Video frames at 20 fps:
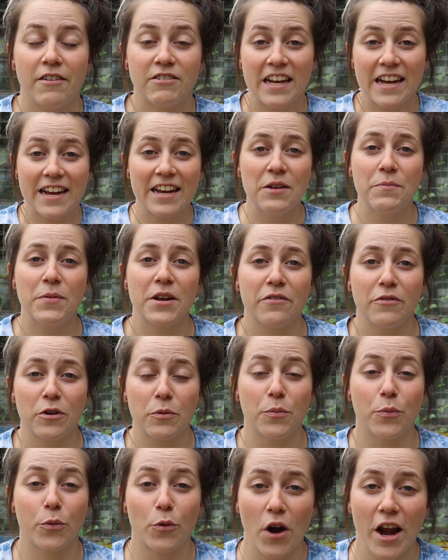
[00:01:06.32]
I've taken a bit of a
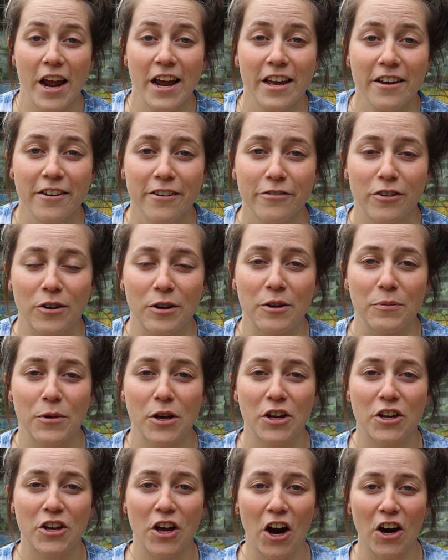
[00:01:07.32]
break
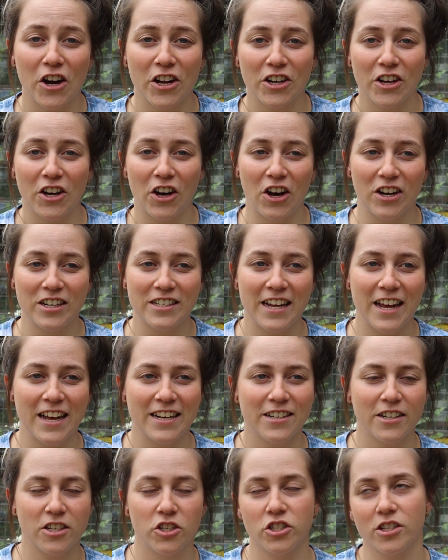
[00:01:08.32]
from garden
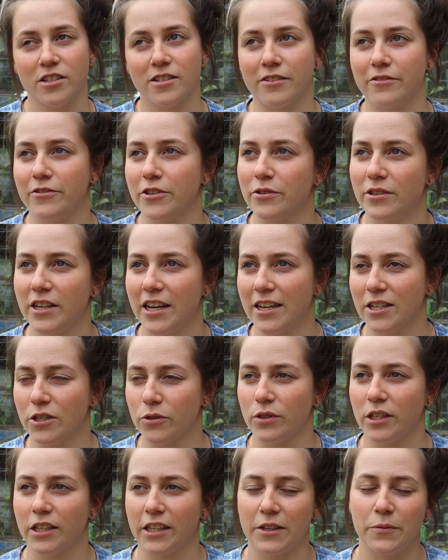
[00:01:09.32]
content, just a few
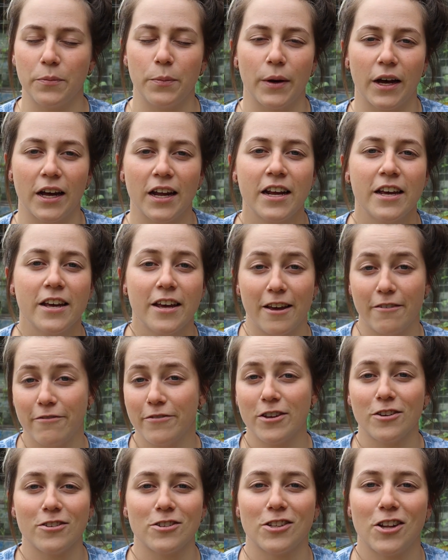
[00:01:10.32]
days really, but it
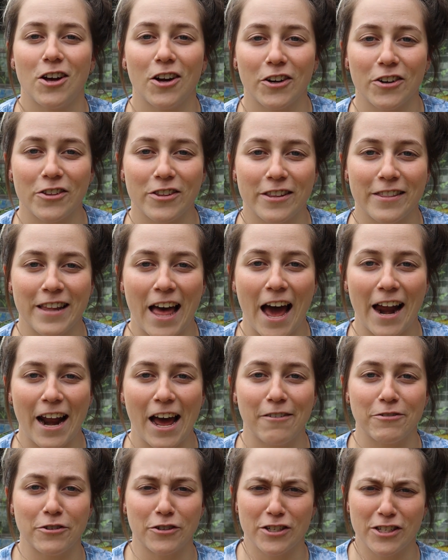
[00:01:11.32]
feels longer than that
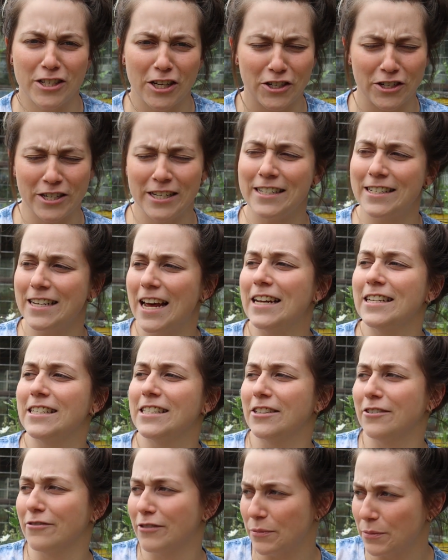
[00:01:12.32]
after such an
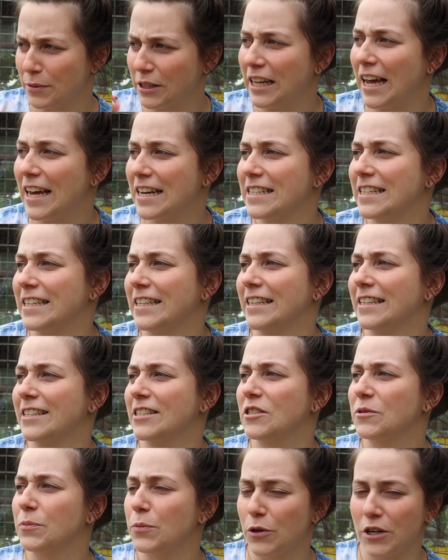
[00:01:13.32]
intensive planting
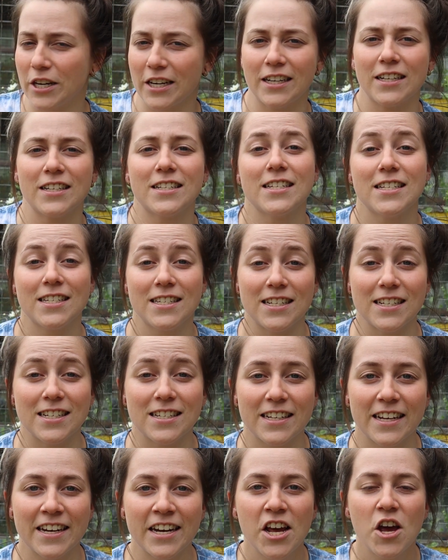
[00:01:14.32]
spring
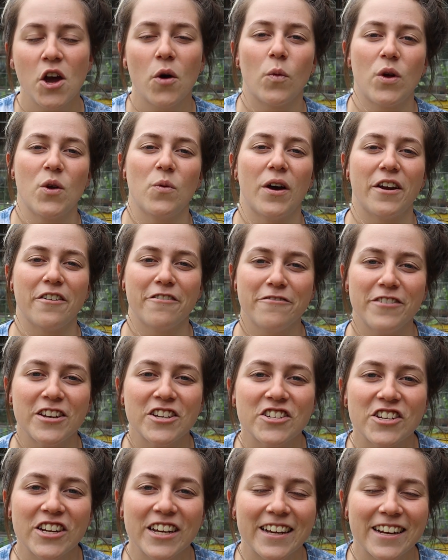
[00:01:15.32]
season. We went
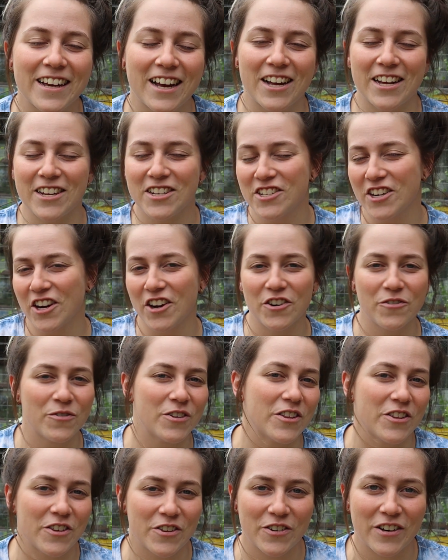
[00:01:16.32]
fishing, I shared
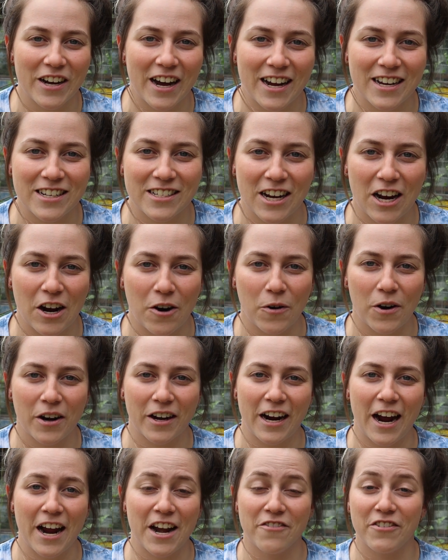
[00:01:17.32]
with you guys our
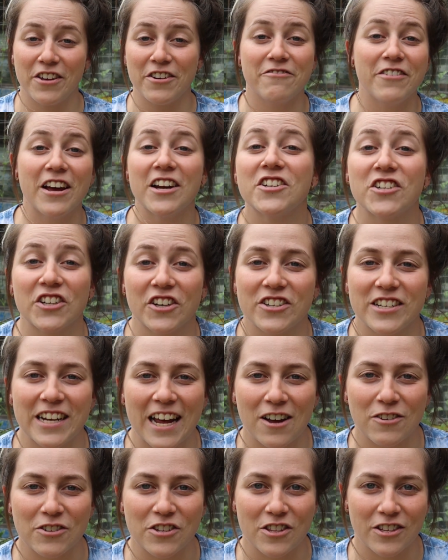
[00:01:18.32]
kind of adventure
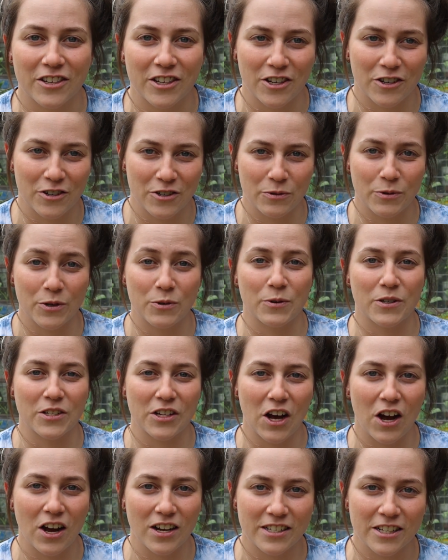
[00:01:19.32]
down to the coast, which was
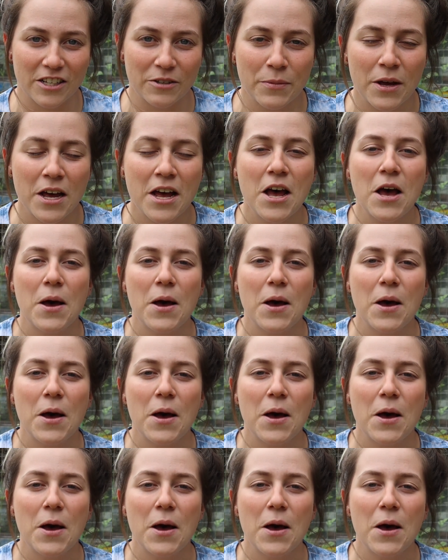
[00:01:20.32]
awesome,